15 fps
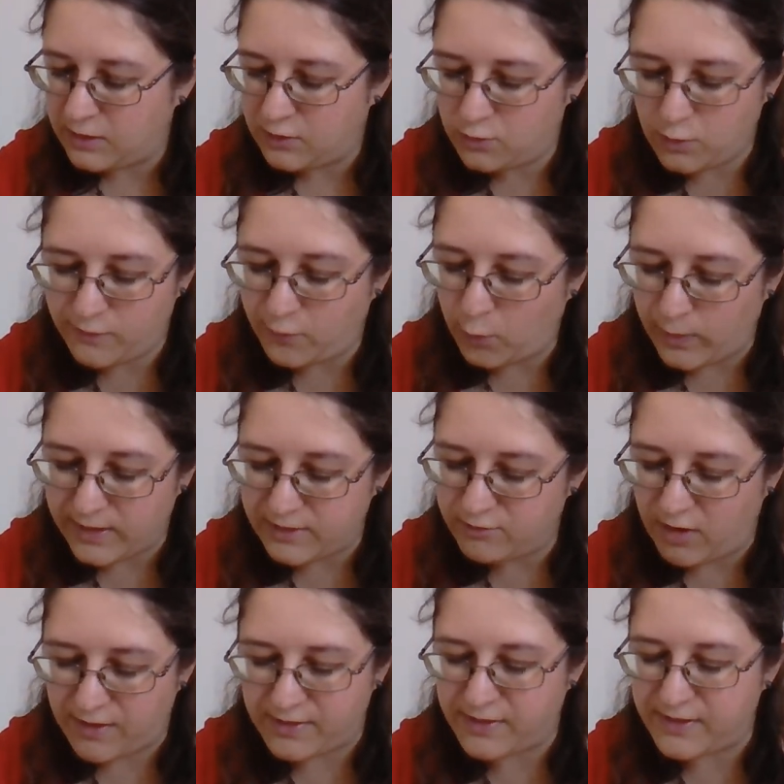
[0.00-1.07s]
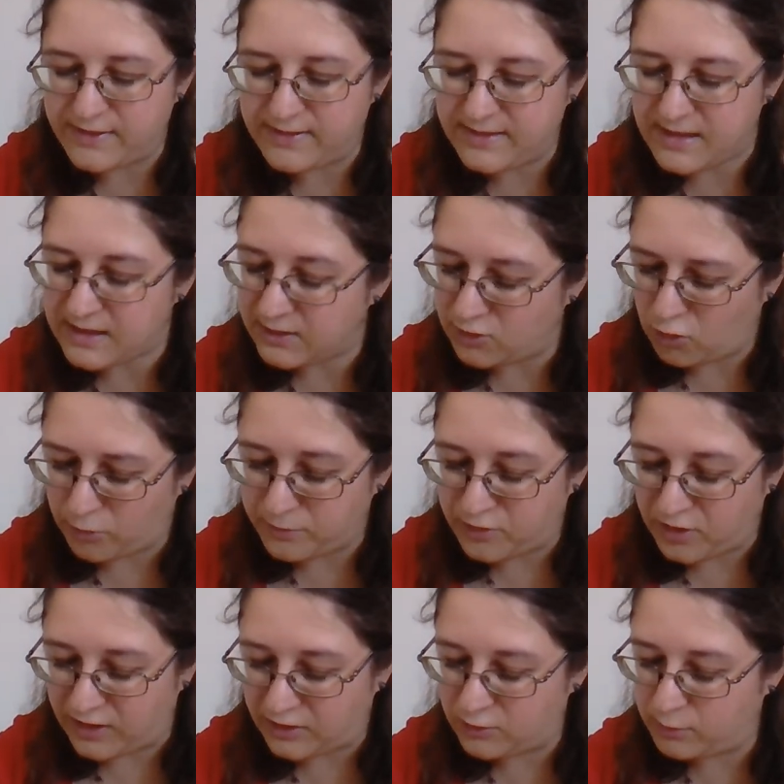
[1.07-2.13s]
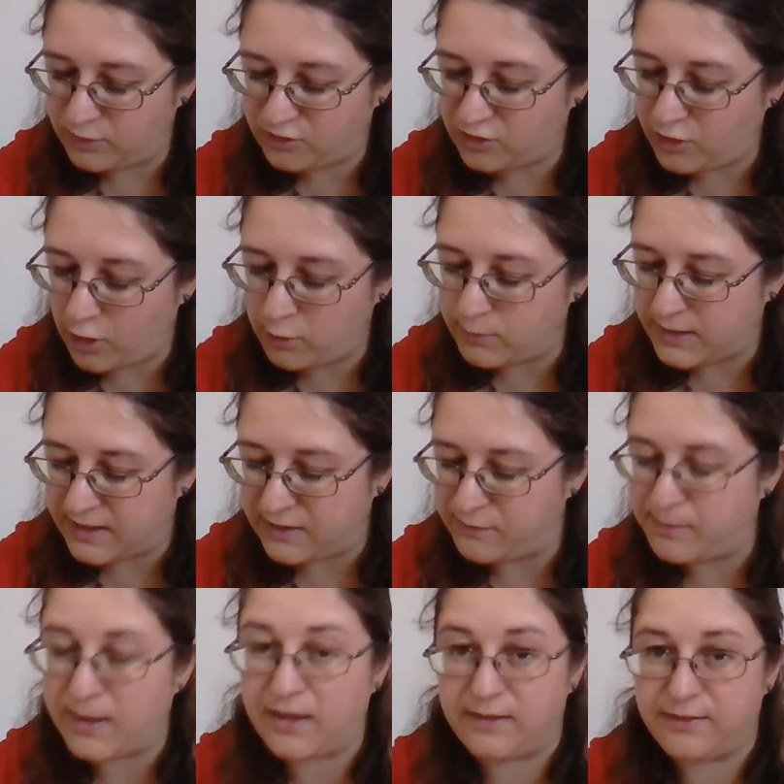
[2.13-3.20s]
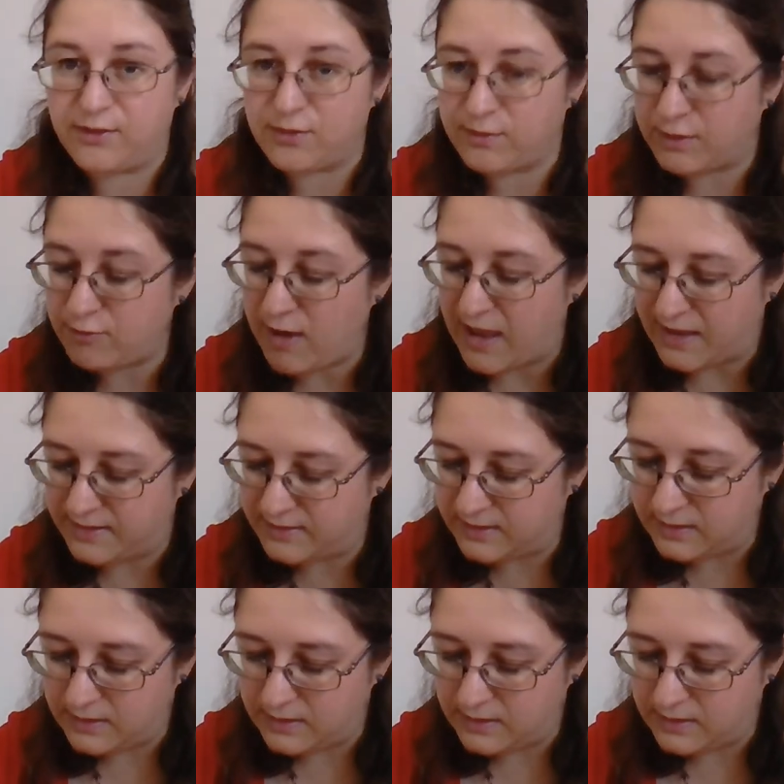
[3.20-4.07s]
to avoid rather than seek an object which can only give birth to regret,